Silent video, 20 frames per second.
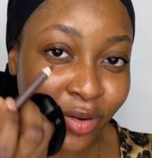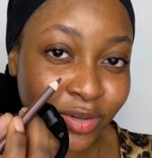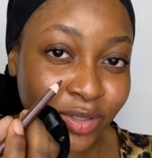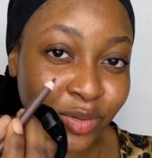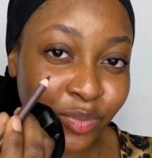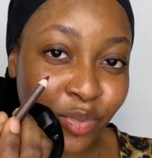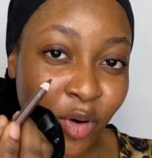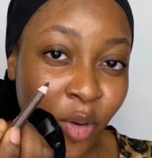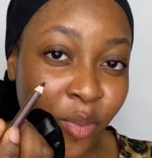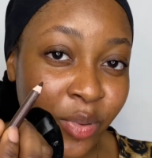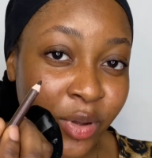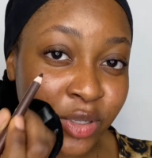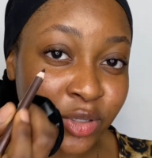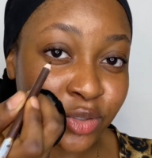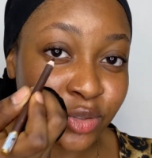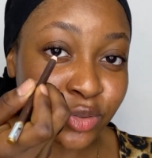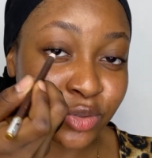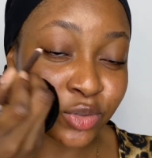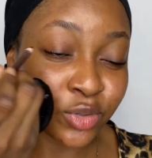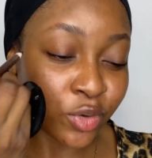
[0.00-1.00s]
brow
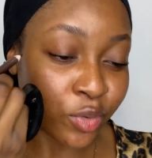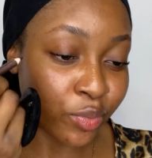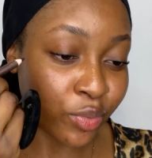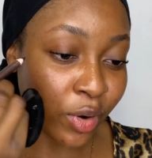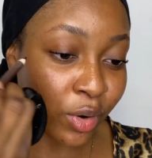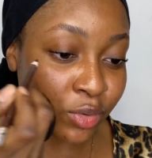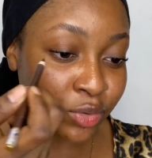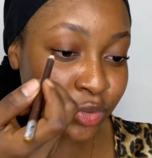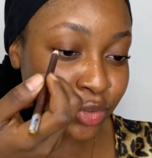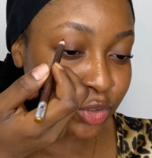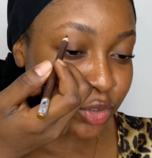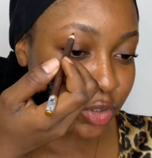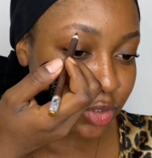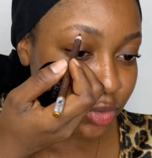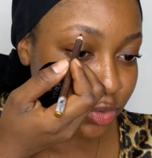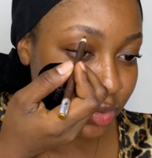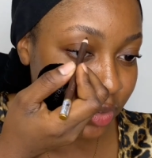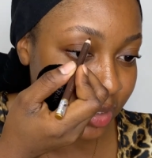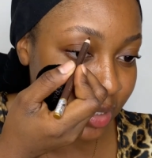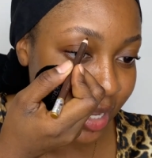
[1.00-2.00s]
pencil to your brows. You just
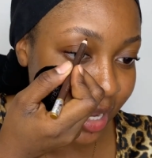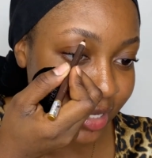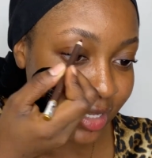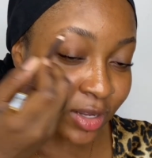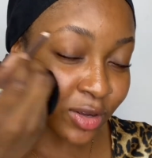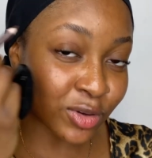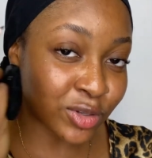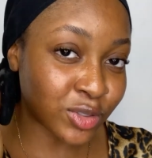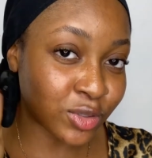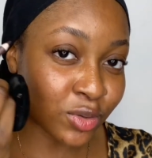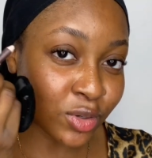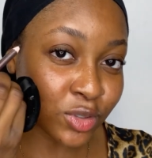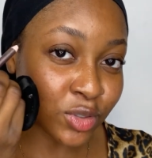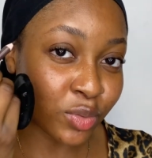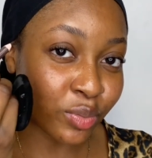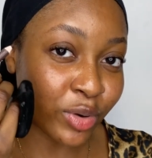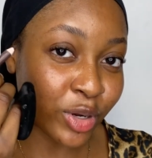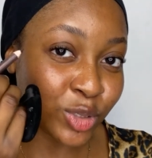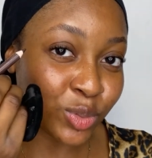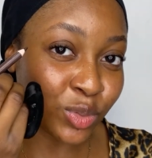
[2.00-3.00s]
do it lightly because you don't want your
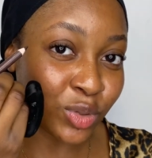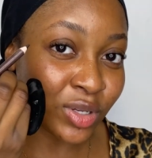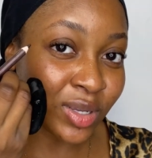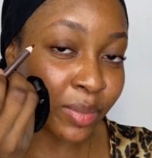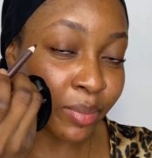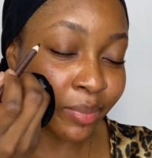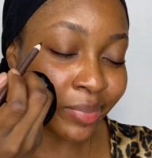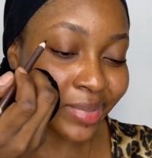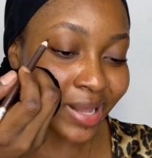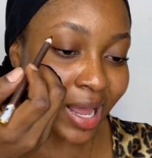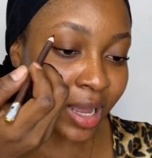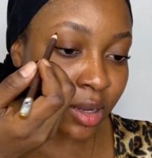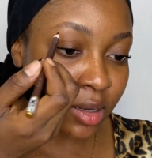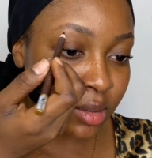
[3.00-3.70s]
brows to be looking black.